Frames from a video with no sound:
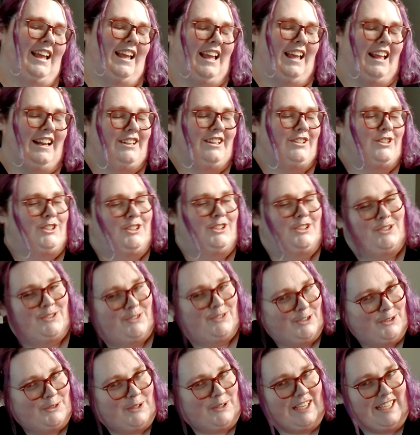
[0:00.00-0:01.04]
And it's just
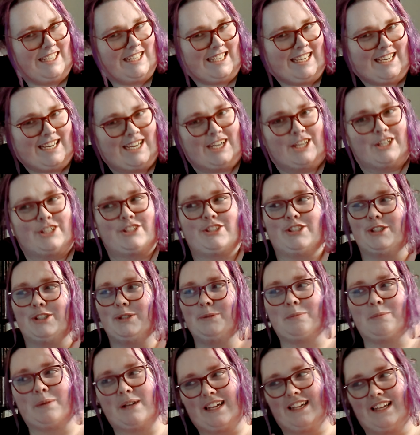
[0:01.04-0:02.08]
for one character,
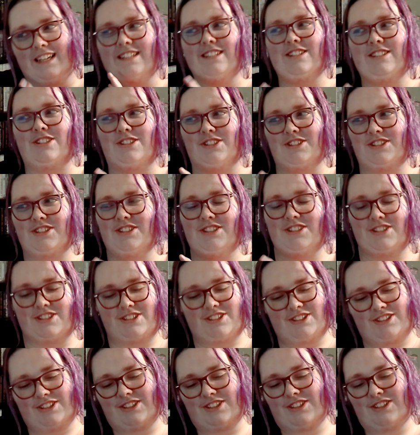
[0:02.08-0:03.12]
but just
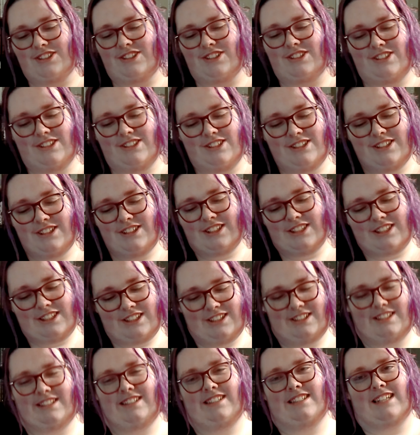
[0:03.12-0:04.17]
as this
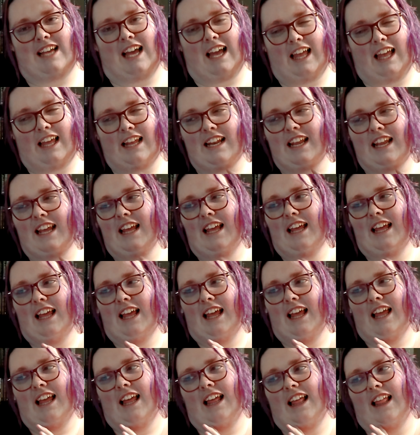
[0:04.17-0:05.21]
little aside,
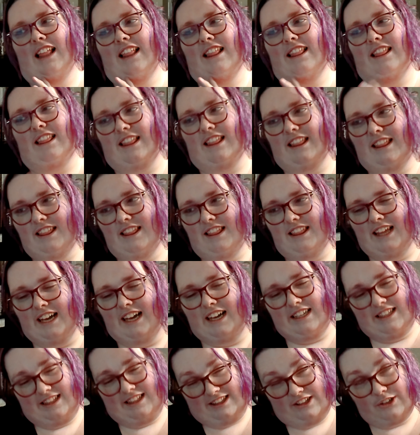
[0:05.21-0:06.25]

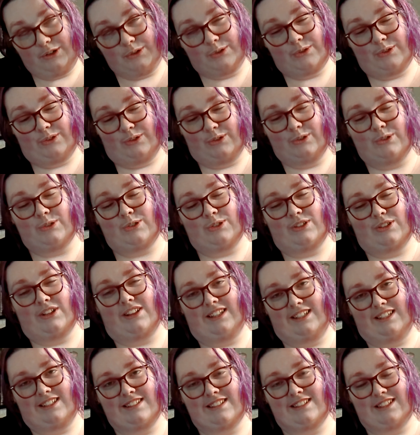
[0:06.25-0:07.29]
that those are
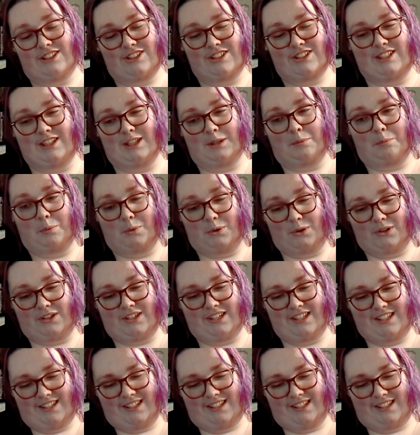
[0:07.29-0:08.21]
things that are in the book.